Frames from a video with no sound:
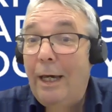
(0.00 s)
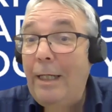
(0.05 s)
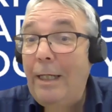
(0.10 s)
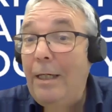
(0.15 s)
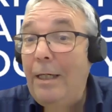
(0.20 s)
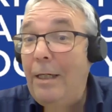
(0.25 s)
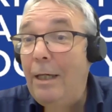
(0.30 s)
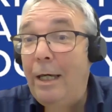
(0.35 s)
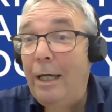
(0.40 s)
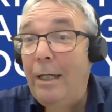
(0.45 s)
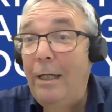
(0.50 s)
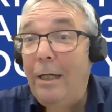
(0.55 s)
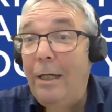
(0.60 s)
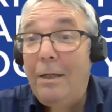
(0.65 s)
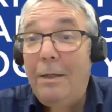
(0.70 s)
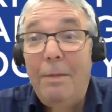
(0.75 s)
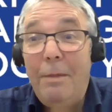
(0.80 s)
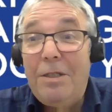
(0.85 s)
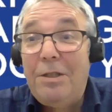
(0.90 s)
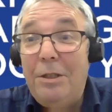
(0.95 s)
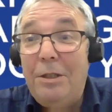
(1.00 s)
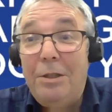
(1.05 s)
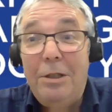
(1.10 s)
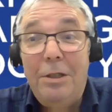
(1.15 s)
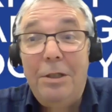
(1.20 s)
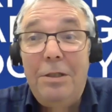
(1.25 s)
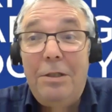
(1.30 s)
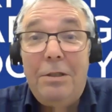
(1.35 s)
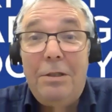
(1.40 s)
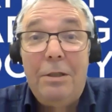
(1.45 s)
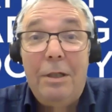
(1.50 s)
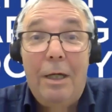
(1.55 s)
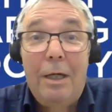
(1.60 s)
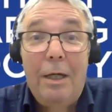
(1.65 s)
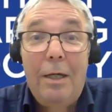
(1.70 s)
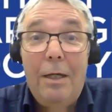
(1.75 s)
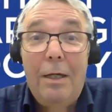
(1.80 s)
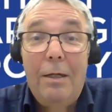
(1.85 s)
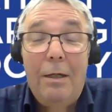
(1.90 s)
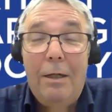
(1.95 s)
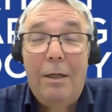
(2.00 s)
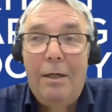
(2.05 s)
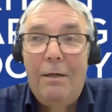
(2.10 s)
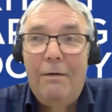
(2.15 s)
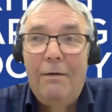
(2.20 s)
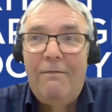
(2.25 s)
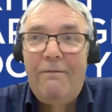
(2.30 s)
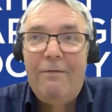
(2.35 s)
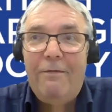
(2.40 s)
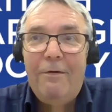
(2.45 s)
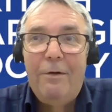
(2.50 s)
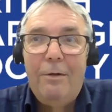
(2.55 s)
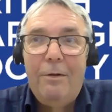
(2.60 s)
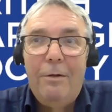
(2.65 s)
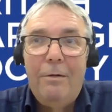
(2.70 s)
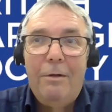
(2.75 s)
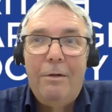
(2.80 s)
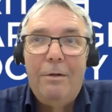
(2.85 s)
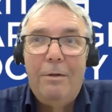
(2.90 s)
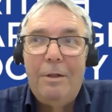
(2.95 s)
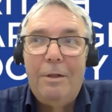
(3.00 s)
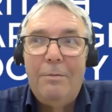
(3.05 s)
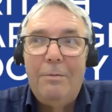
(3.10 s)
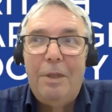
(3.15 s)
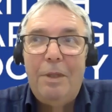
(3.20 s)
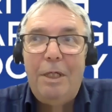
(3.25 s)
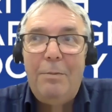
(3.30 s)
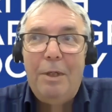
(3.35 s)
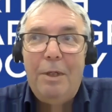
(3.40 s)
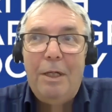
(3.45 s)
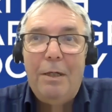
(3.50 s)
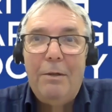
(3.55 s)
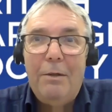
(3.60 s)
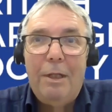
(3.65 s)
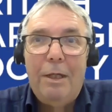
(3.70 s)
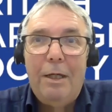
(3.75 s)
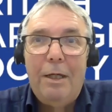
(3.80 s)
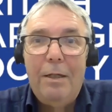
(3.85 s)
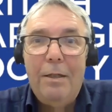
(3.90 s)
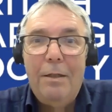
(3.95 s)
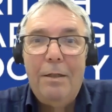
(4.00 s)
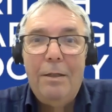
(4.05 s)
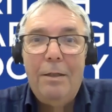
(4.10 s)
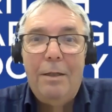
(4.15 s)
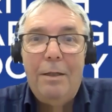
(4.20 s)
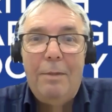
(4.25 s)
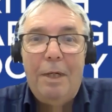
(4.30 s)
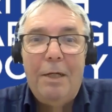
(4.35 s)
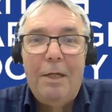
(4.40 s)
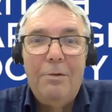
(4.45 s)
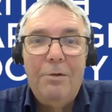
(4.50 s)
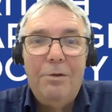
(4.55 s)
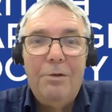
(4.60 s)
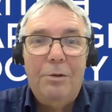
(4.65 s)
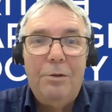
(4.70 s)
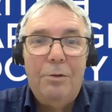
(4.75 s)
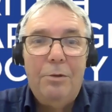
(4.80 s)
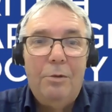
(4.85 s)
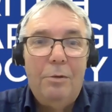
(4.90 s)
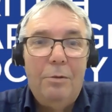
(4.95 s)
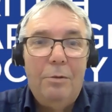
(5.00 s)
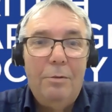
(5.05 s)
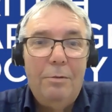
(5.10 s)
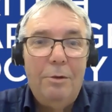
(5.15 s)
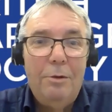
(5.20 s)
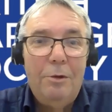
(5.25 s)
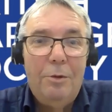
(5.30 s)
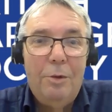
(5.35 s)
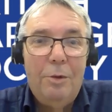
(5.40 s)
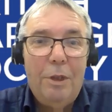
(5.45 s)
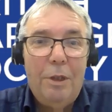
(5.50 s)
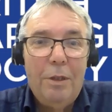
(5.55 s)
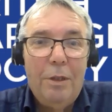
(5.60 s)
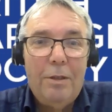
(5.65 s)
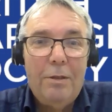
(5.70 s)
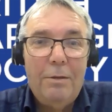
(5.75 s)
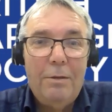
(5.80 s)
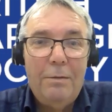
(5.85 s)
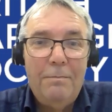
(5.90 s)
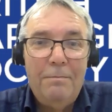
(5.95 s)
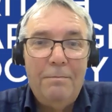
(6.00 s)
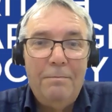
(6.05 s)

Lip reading: Any other messages for the people out there about your work?